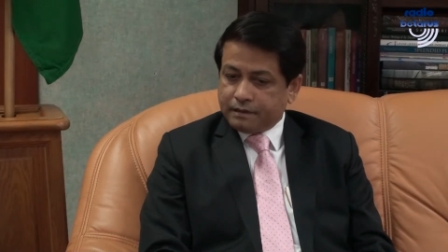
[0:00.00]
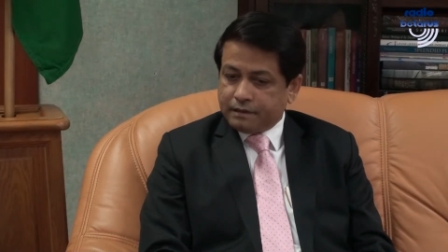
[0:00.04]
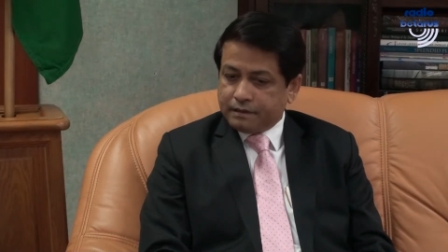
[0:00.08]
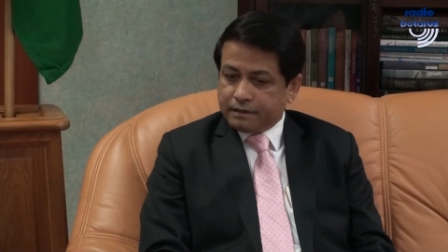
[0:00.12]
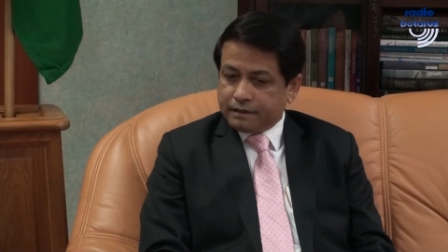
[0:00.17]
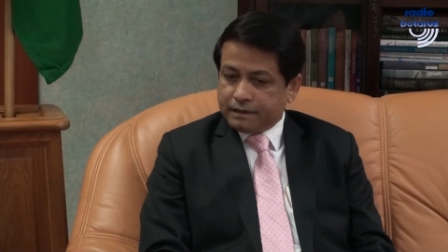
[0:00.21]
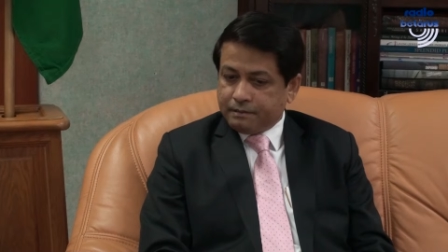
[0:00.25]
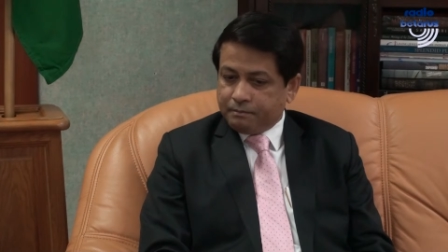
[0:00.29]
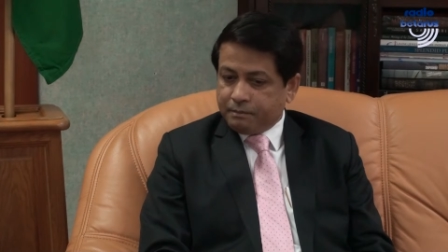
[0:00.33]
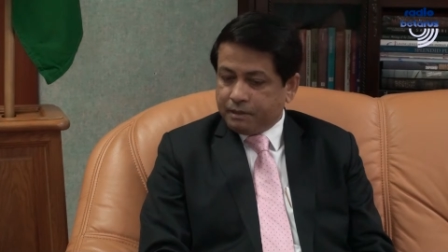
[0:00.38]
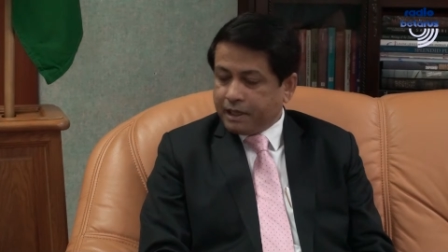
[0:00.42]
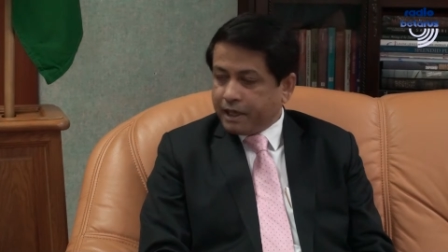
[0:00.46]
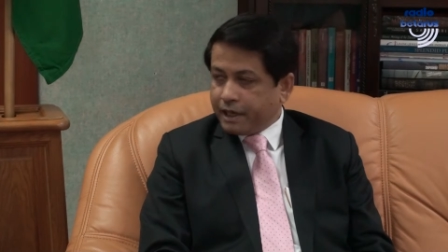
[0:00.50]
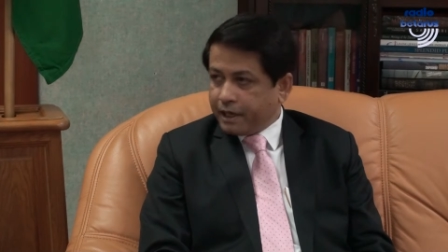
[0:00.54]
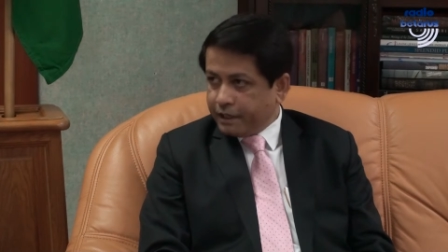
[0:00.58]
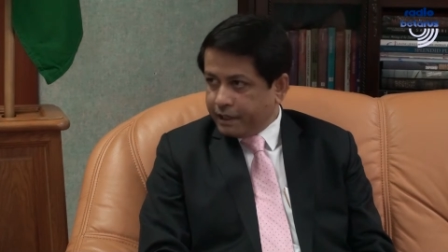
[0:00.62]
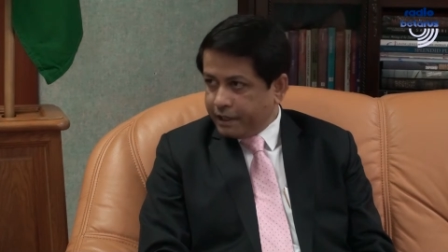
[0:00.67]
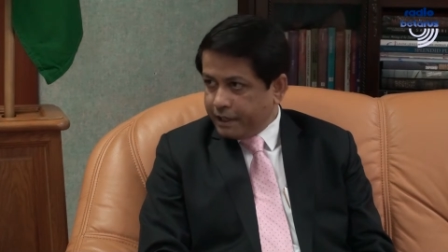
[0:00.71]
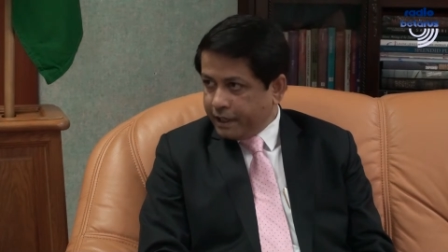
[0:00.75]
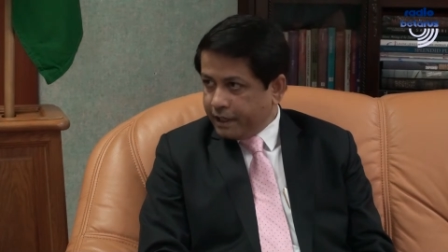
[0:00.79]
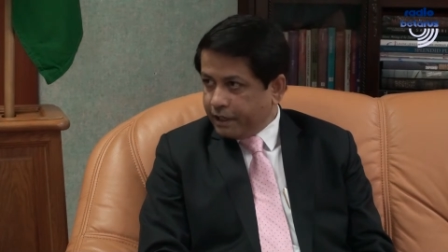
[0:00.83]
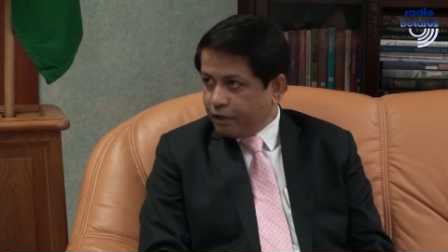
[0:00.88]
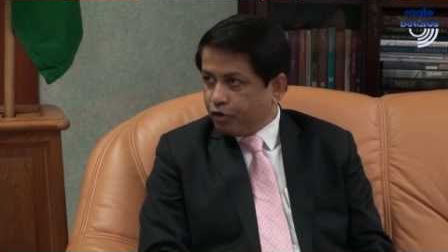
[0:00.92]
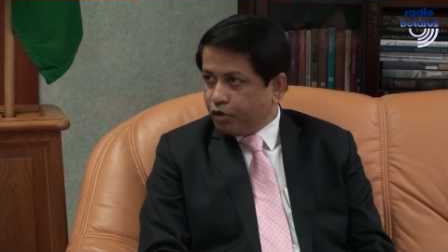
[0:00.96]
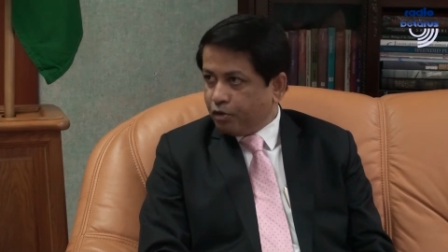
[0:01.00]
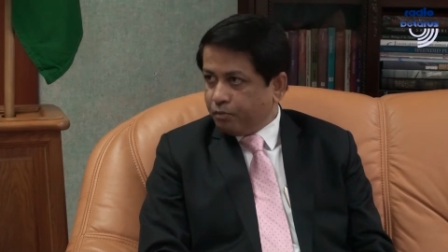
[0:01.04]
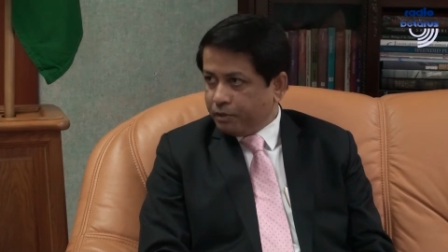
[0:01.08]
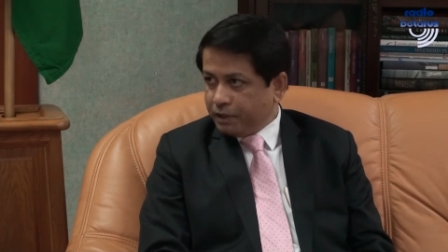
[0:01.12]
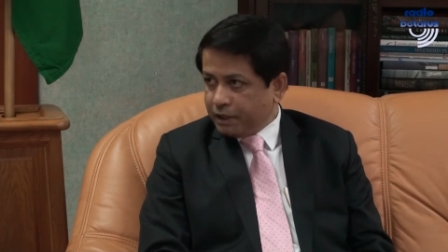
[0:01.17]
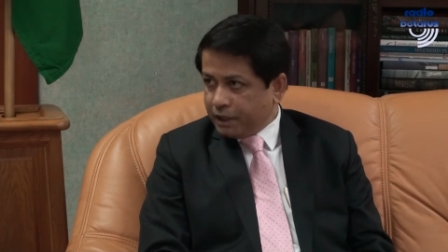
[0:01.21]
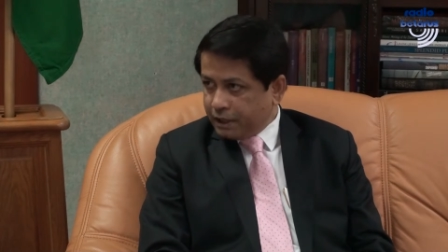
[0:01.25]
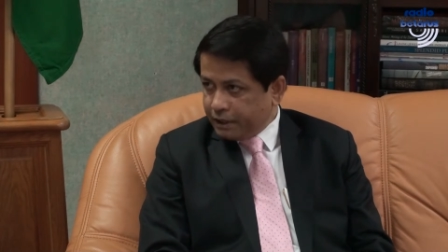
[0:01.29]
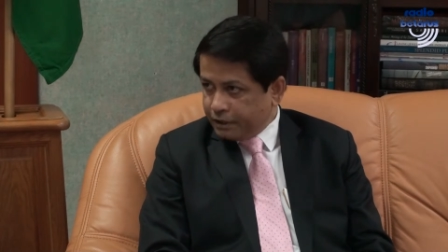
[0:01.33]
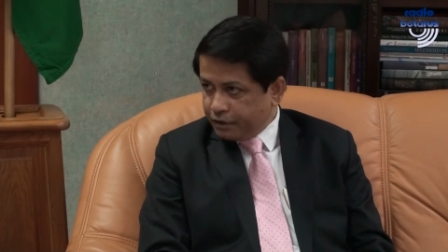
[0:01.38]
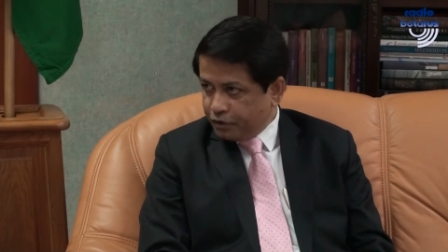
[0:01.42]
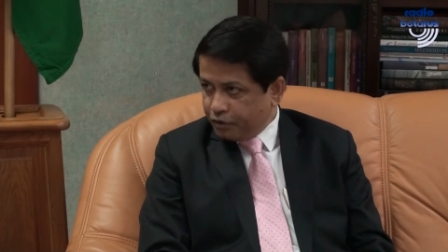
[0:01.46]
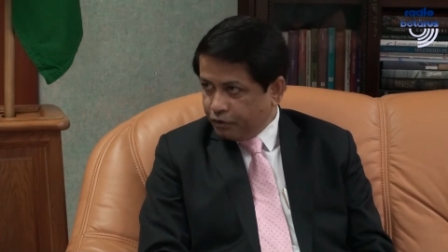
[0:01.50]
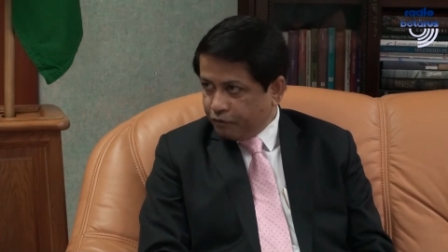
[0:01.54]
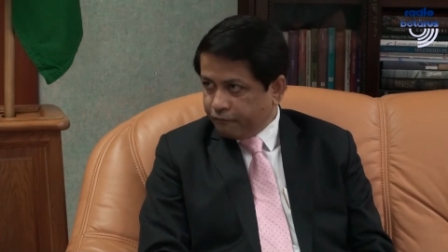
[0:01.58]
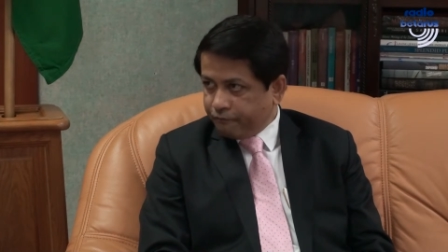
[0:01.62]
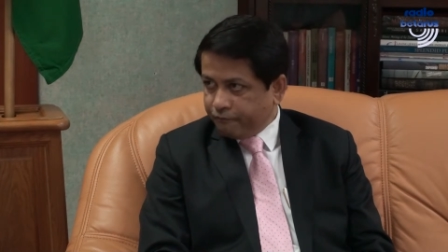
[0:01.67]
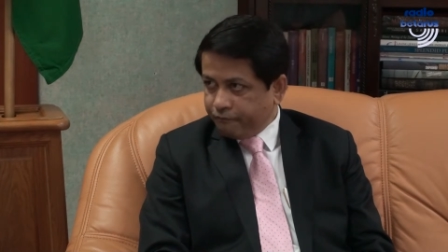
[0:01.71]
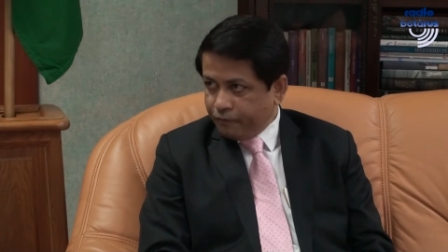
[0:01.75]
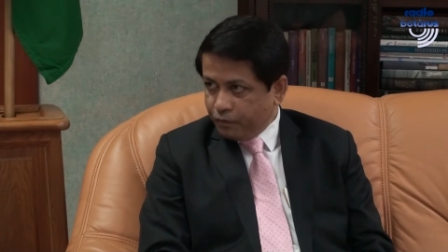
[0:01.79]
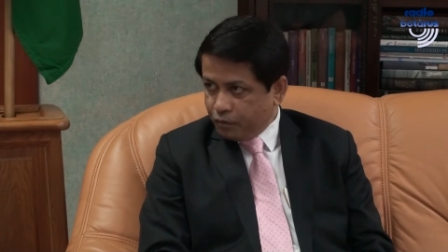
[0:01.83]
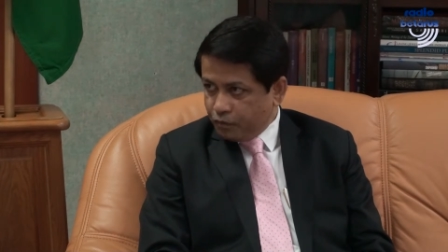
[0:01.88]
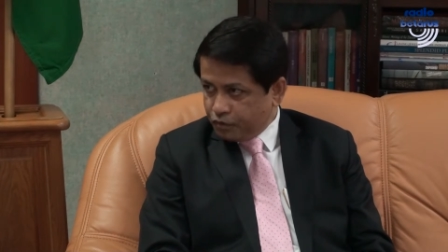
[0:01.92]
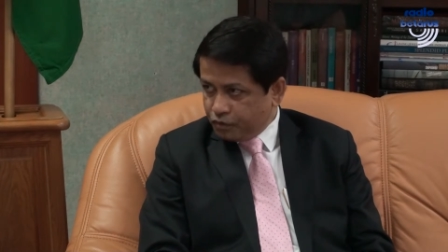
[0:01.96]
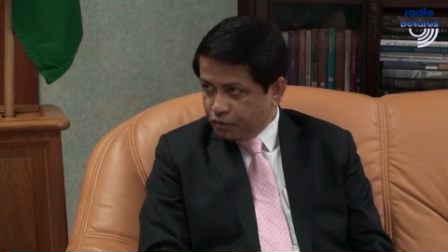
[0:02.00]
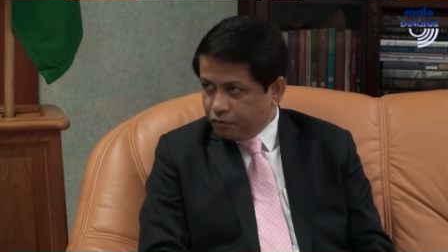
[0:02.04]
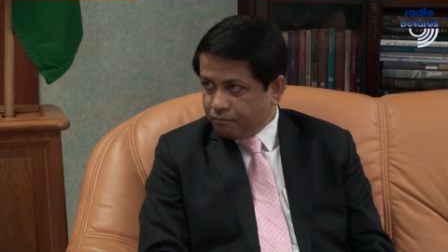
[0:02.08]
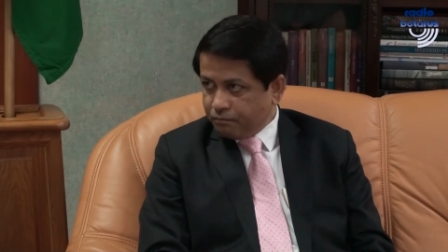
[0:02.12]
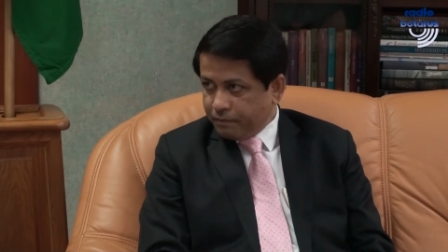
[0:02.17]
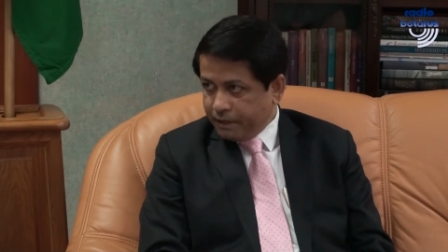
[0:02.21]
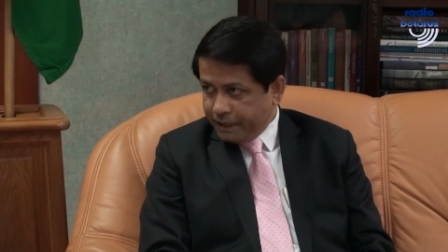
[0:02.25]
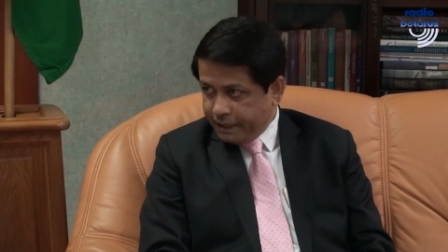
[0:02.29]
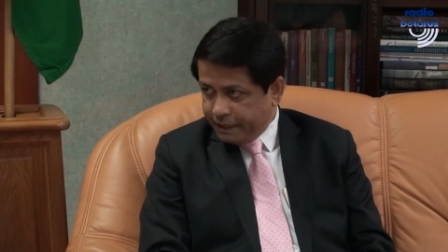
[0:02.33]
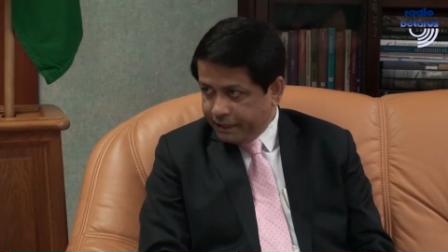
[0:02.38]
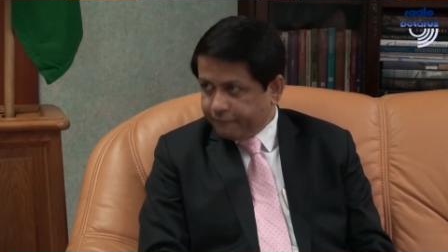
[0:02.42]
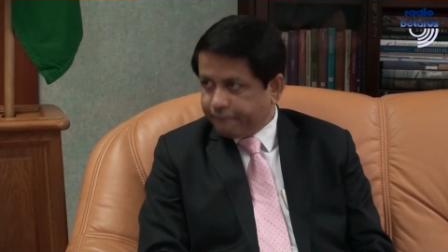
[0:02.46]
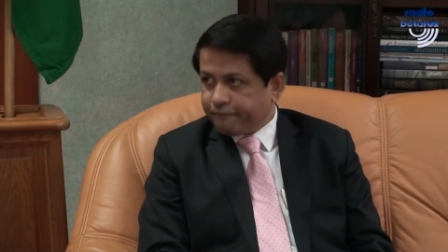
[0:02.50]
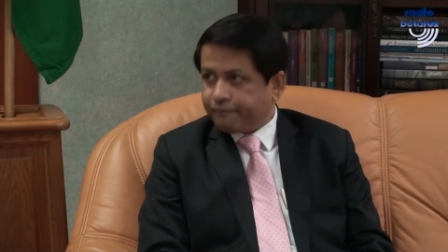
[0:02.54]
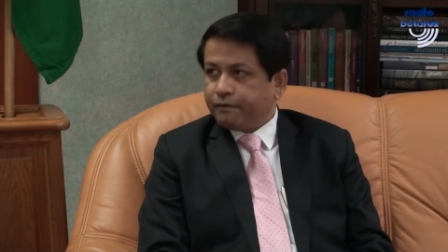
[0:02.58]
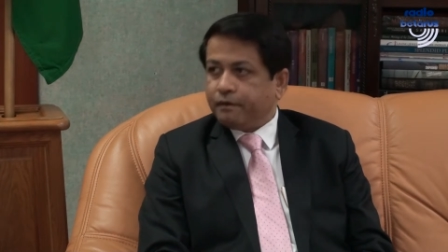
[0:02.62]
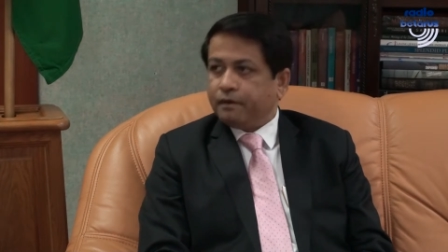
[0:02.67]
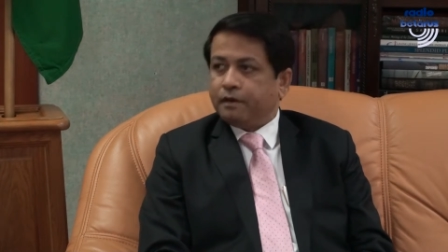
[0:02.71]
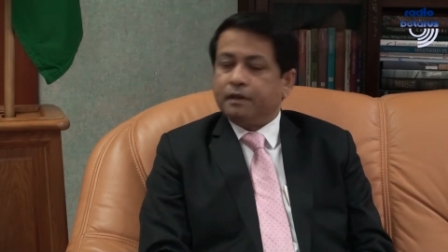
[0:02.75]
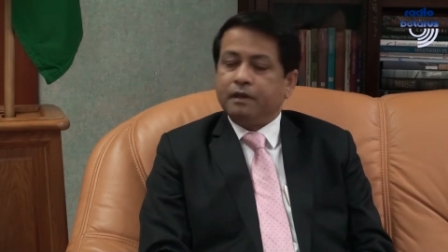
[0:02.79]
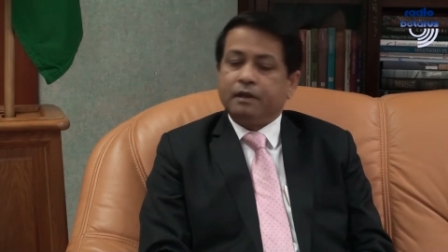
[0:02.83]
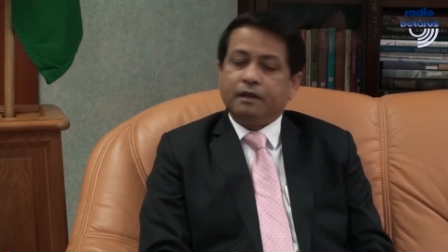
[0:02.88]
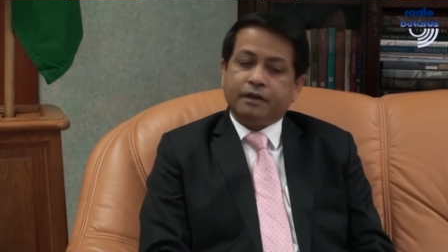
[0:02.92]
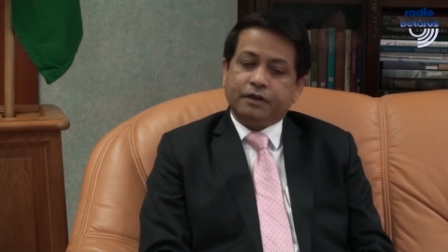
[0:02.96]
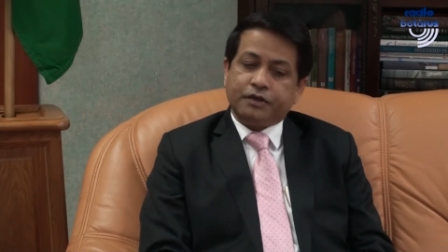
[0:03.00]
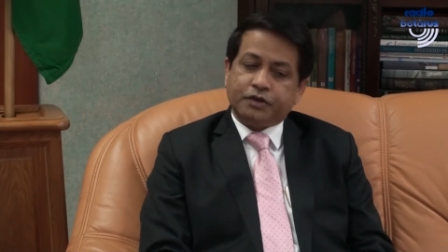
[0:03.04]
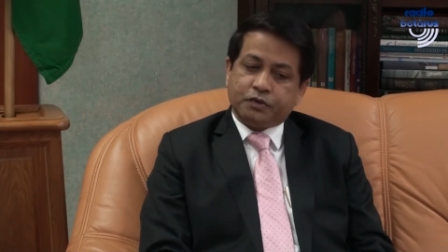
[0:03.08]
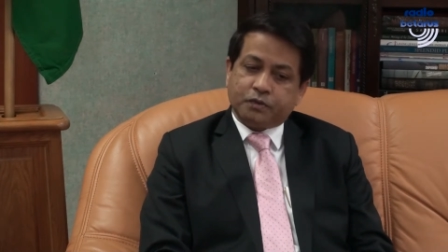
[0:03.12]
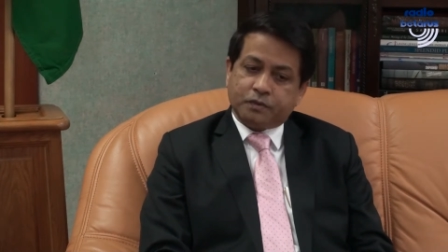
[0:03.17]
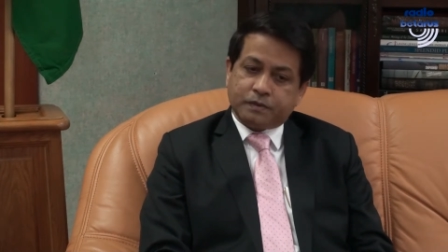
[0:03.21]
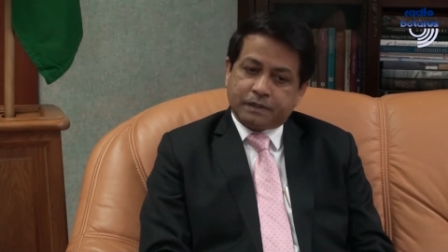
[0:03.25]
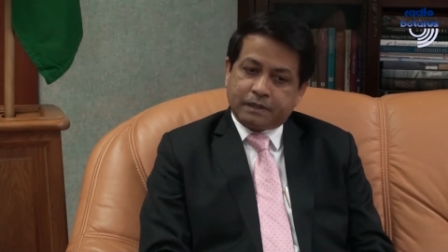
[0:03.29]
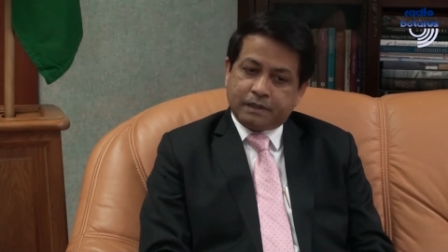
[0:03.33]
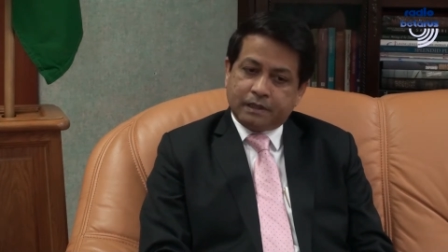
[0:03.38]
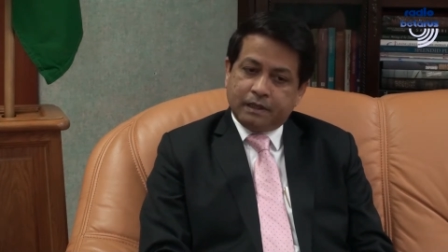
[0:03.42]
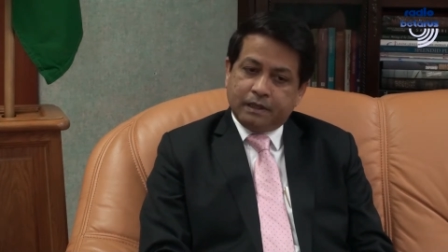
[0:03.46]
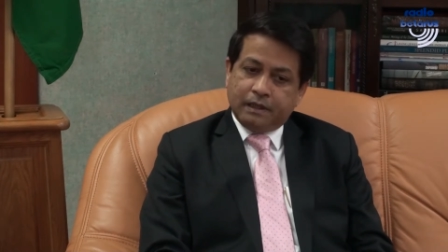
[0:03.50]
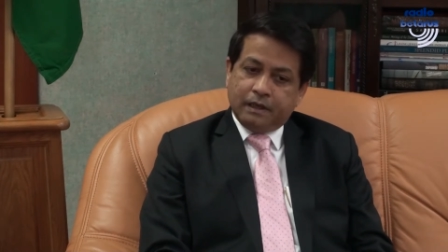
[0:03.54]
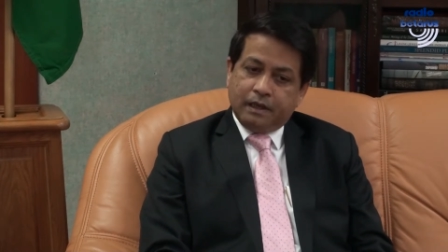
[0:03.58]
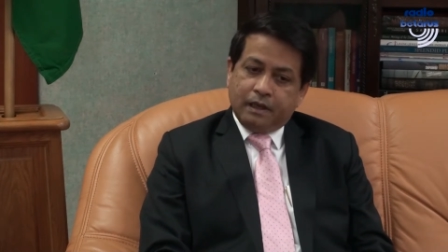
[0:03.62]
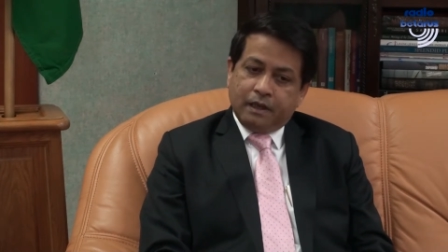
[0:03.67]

similarity and commonality of views on many different issues,